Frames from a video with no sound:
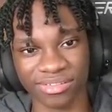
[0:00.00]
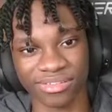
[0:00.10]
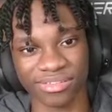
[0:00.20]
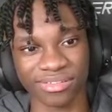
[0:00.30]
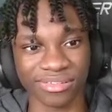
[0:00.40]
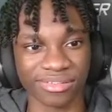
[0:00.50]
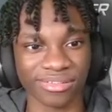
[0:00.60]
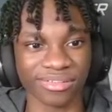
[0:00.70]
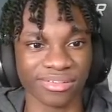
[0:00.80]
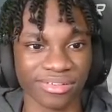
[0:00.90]

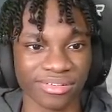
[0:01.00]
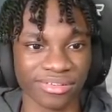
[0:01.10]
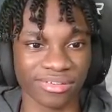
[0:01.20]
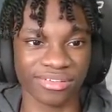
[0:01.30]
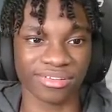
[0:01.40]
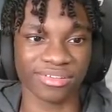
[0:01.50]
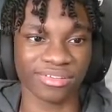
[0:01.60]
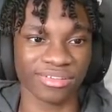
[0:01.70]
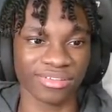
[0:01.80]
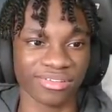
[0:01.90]

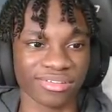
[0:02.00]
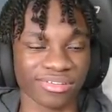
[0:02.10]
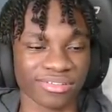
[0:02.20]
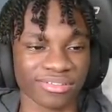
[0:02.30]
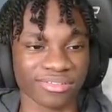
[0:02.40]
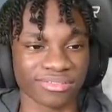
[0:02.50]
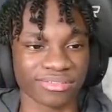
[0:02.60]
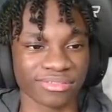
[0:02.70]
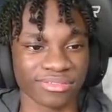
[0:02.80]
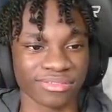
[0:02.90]

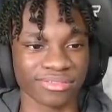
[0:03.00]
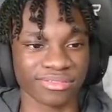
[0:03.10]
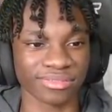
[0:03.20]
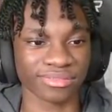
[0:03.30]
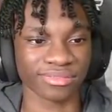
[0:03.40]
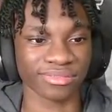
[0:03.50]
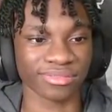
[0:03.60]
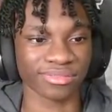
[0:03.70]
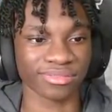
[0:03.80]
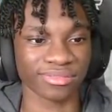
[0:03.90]
(not speaking)